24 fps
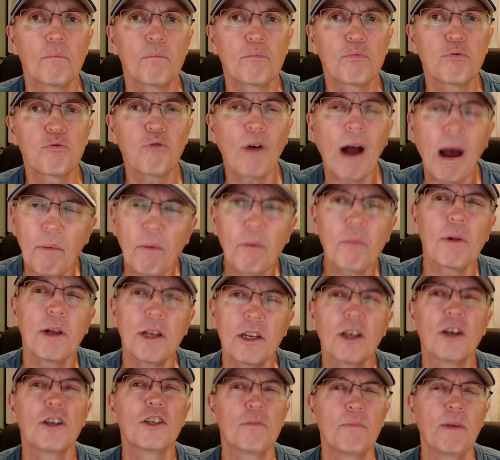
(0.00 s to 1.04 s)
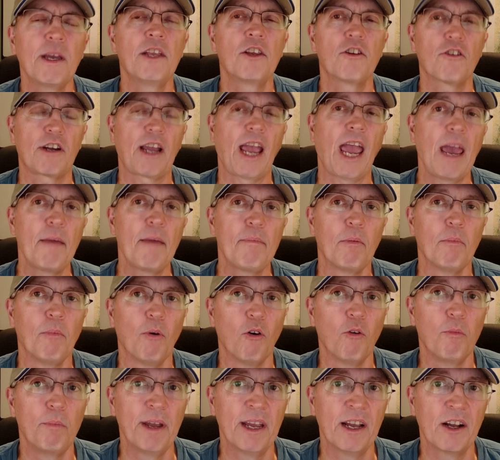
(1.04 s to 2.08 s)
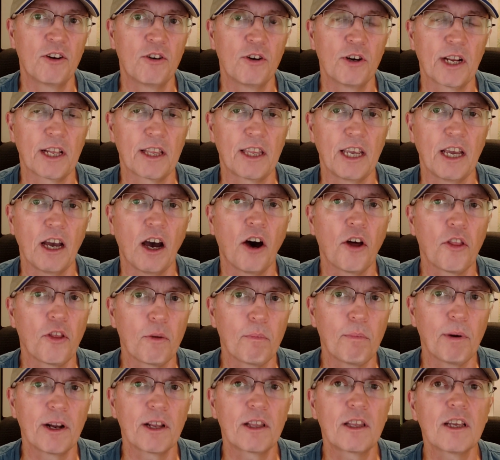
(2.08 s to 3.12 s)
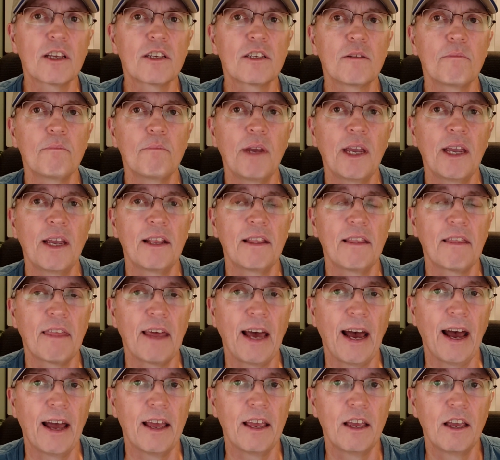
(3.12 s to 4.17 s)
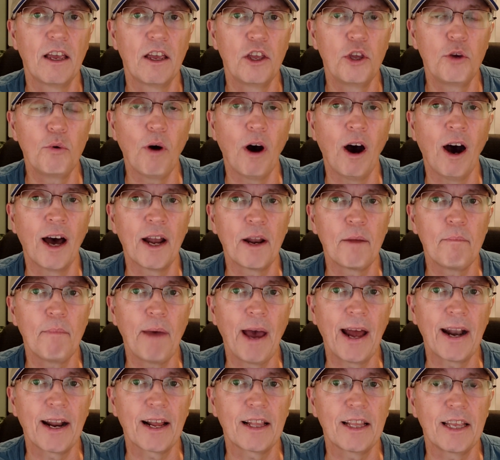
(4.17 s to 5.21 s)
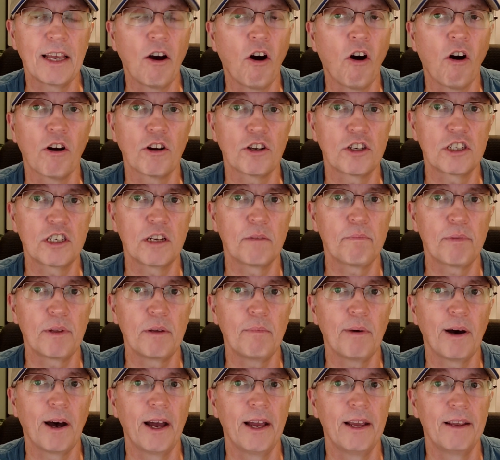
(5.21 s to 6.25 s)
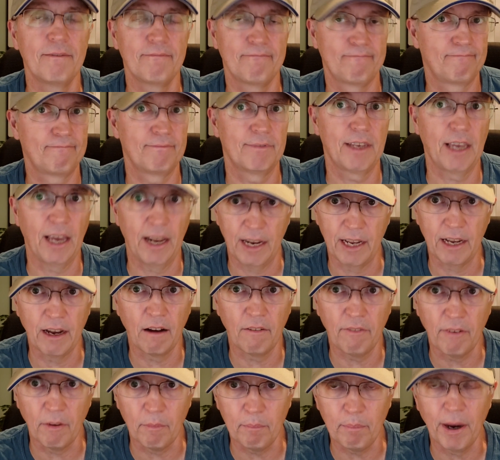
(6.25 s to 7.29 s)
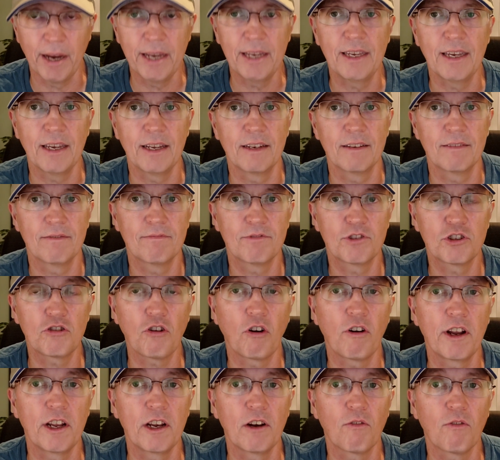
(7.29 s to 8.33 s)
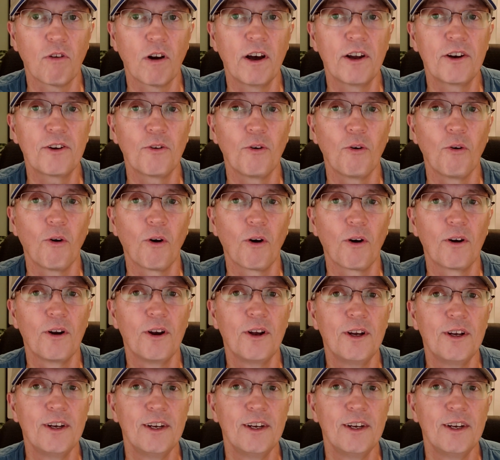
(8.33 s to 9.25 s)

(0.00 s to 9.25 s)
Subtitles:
probably does mean you're capable of being good at the other, but it doesn't mean that you automatically are simply by getting off a bike and starting to run, or